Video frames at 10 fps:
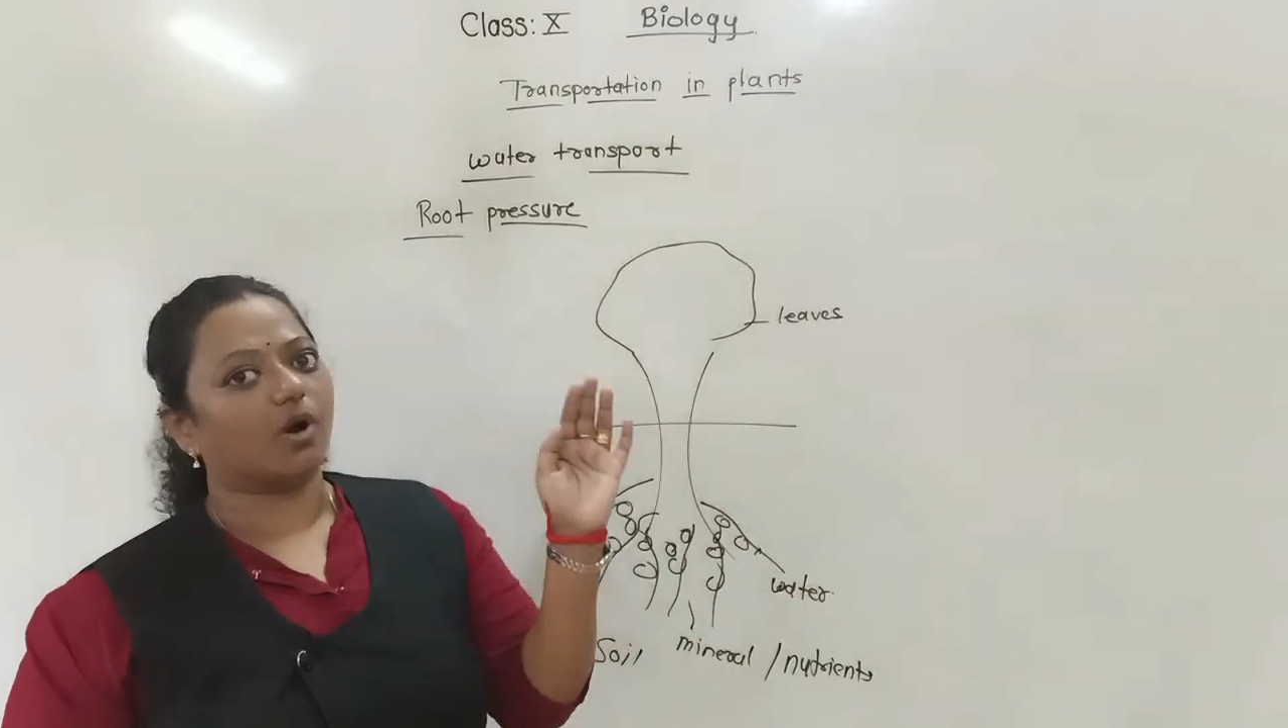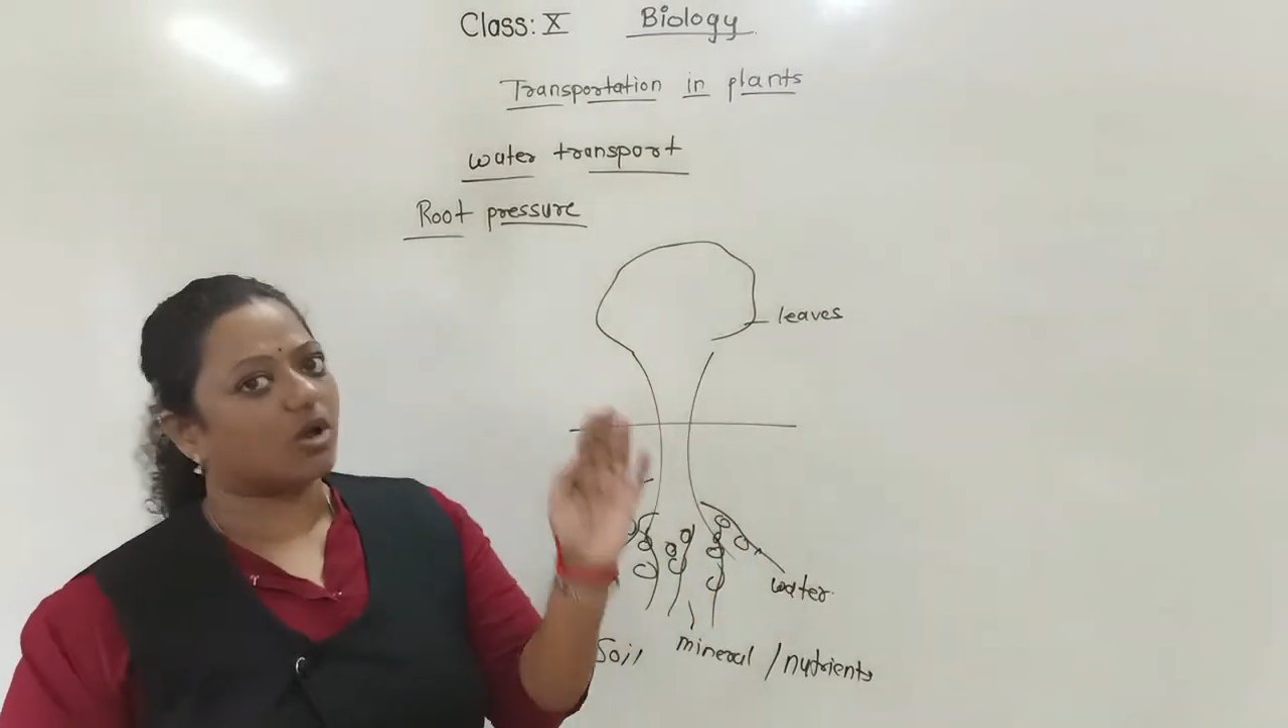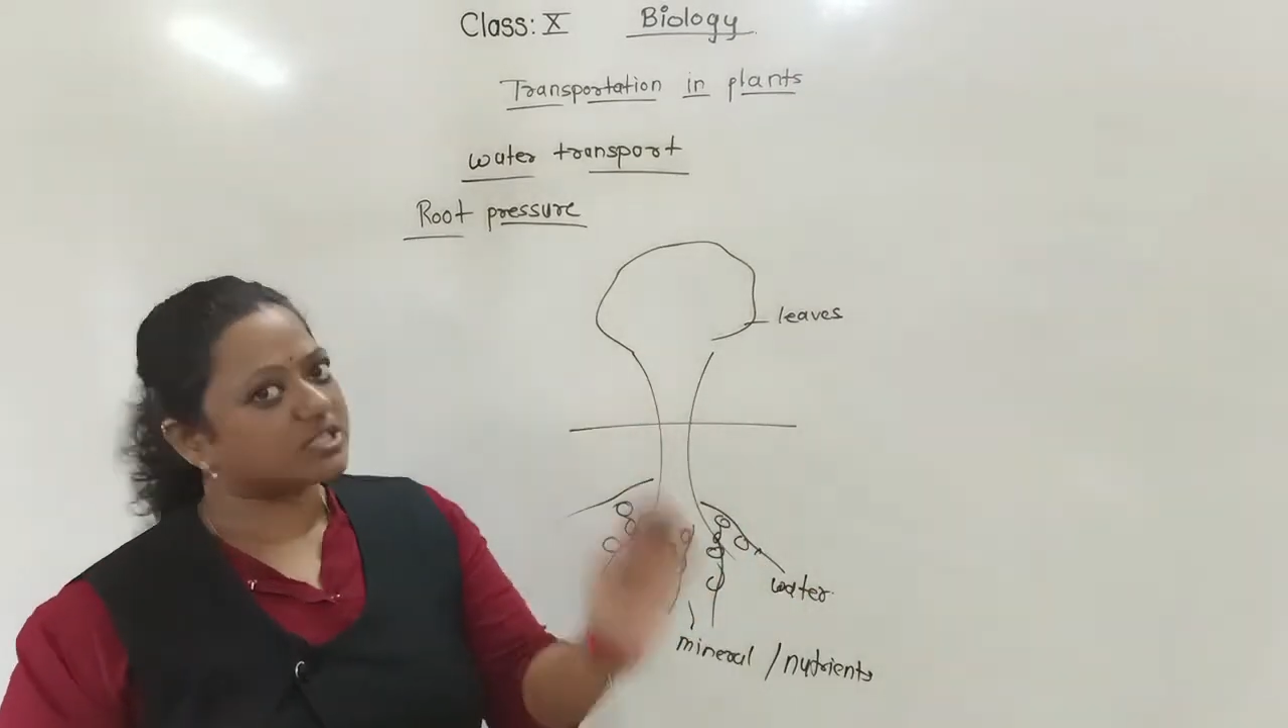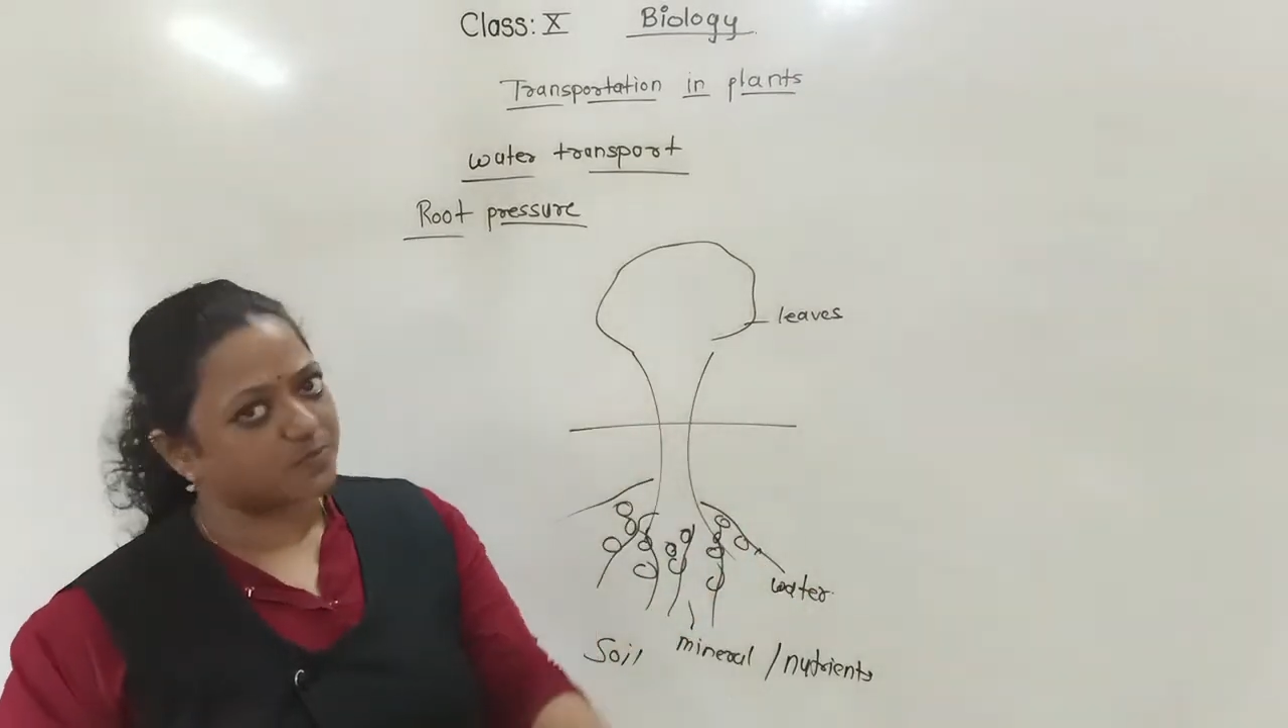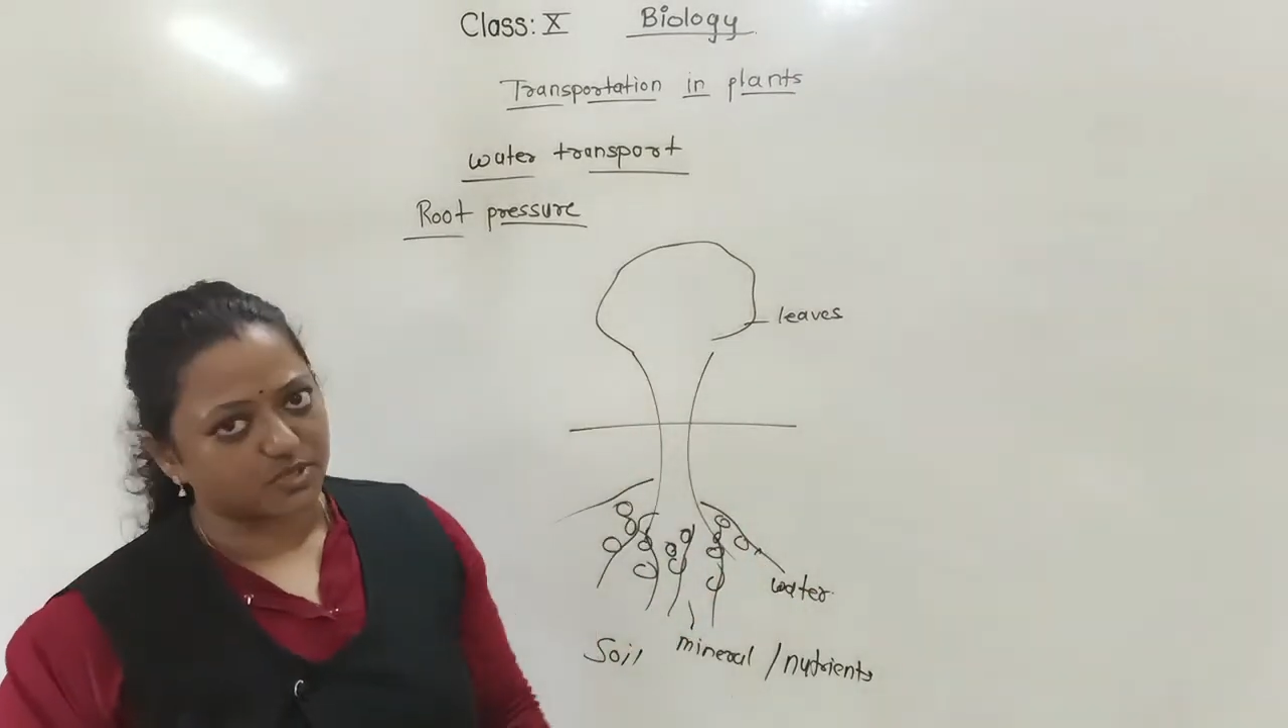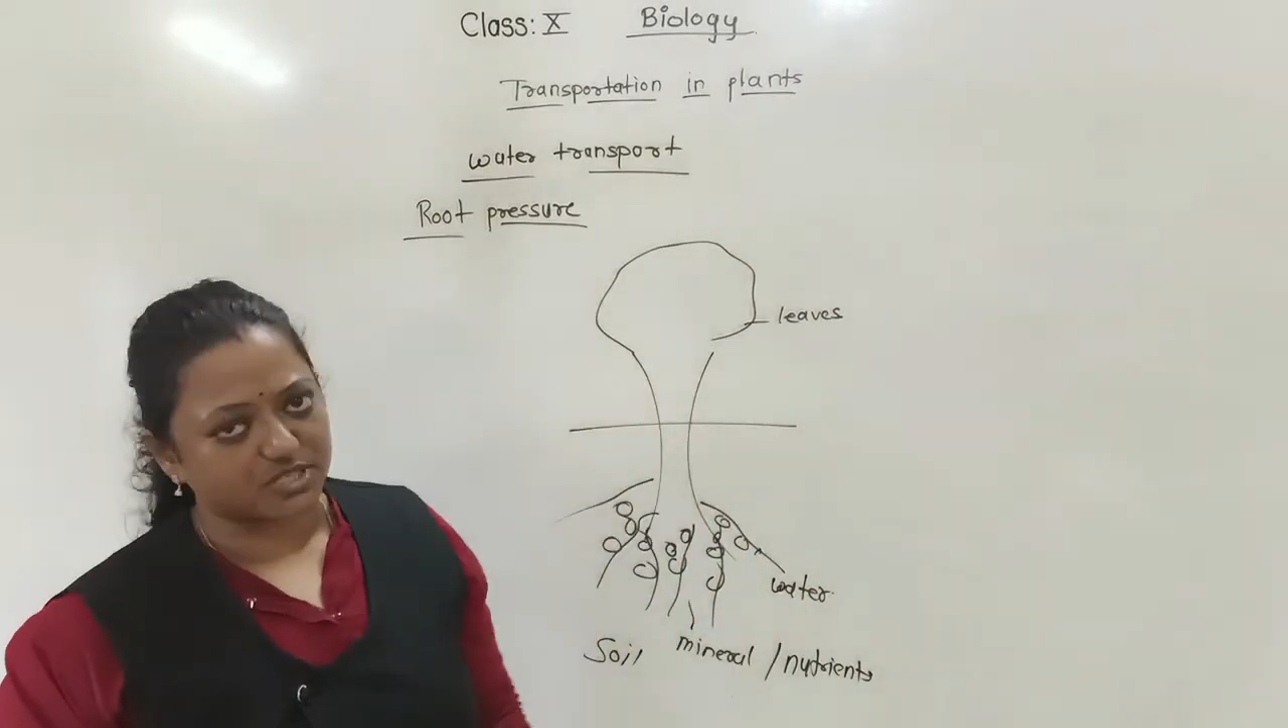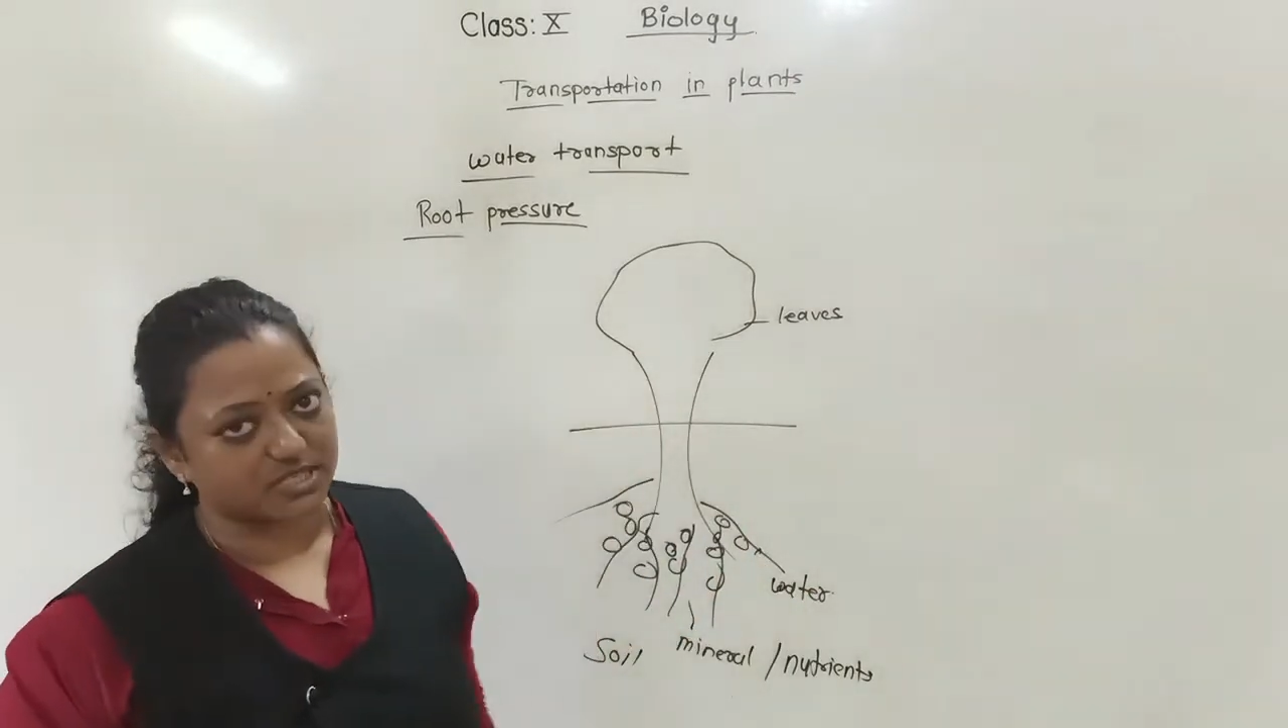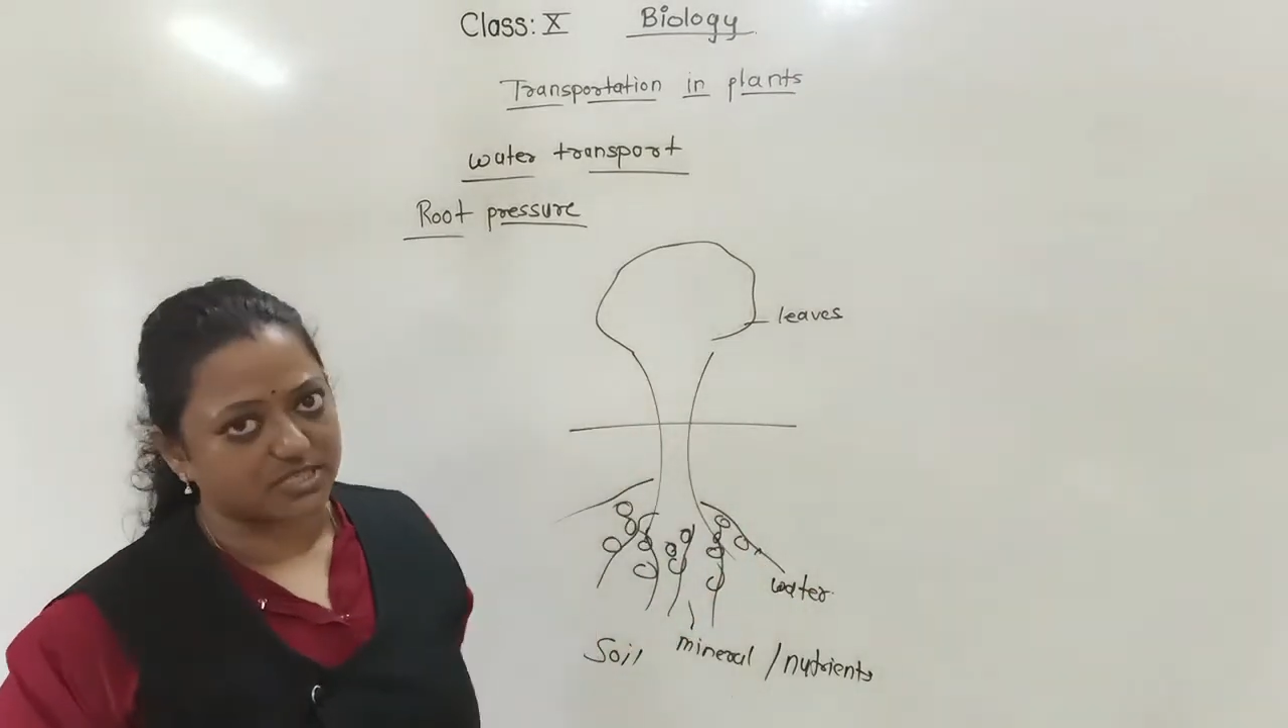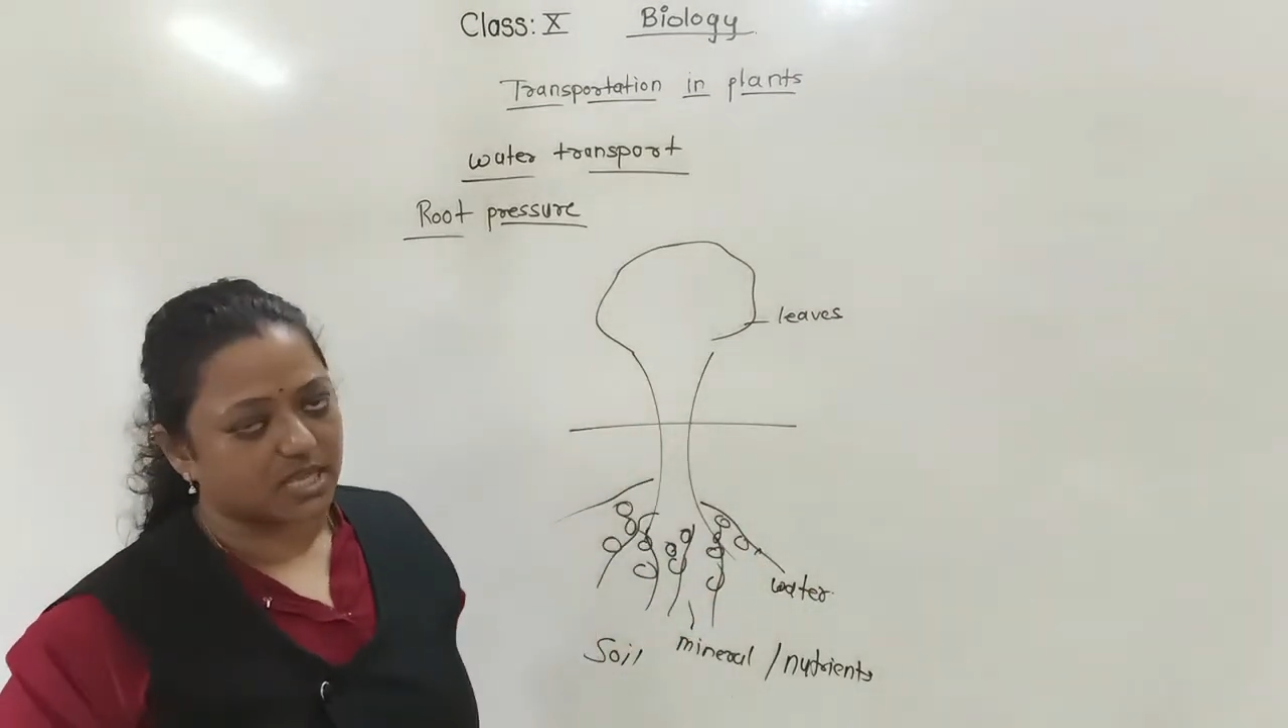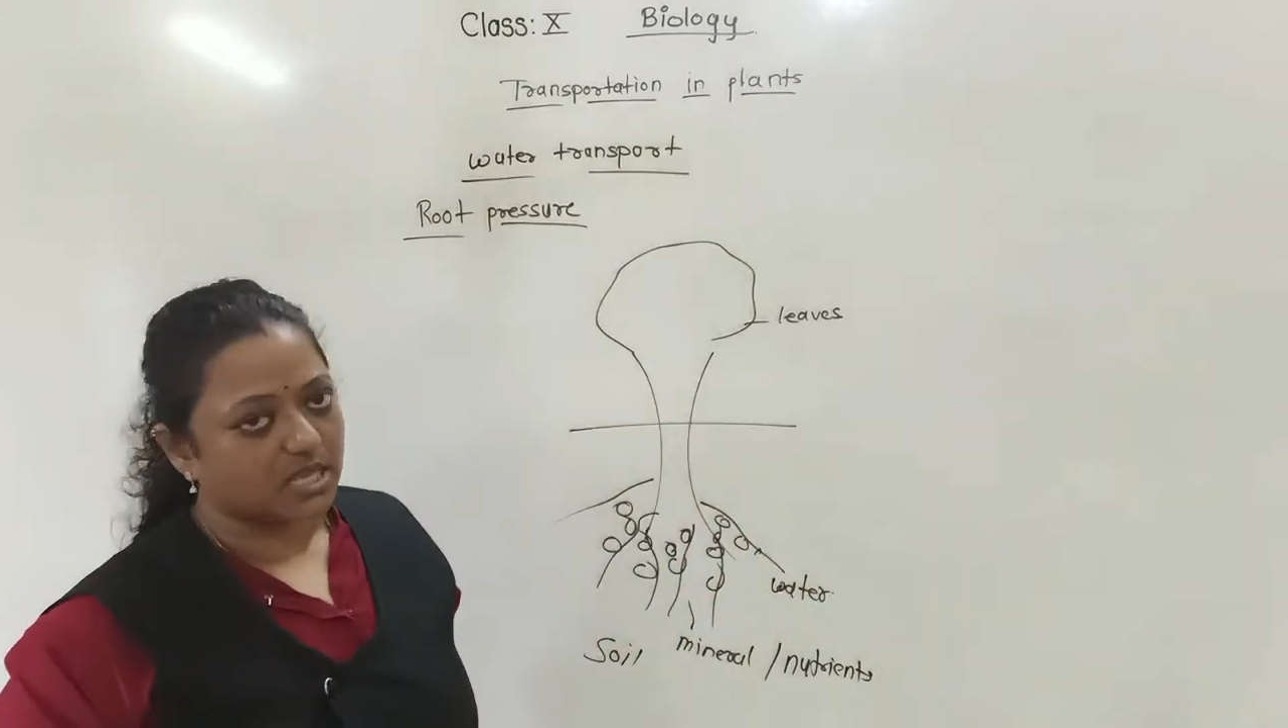
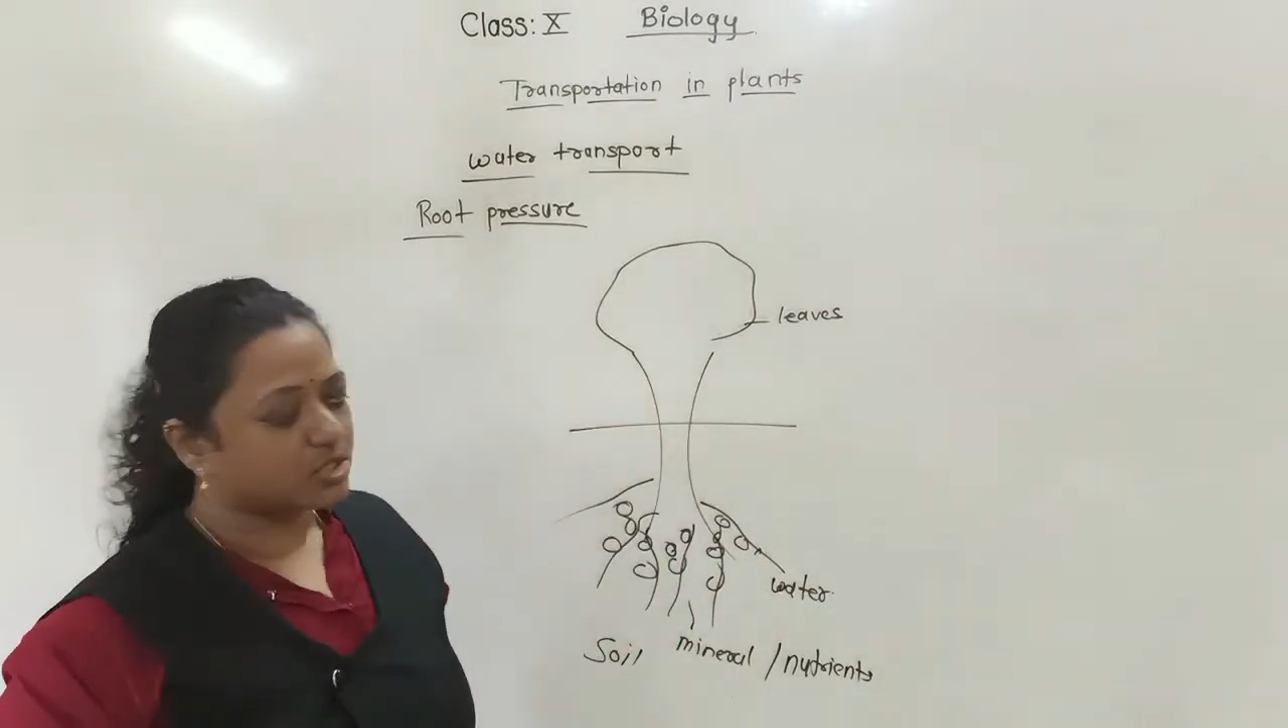Osmosis.